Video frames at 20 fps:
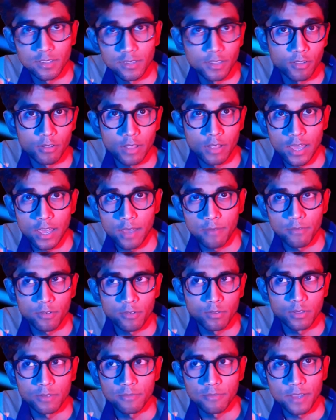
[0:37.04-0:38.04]
You'll have
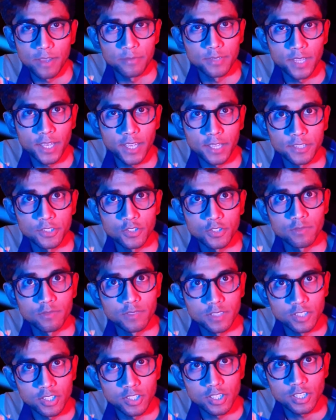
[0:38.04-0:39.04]
only 5 seconds to
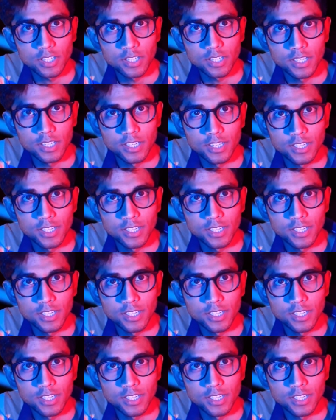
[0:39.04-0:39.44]
finish it.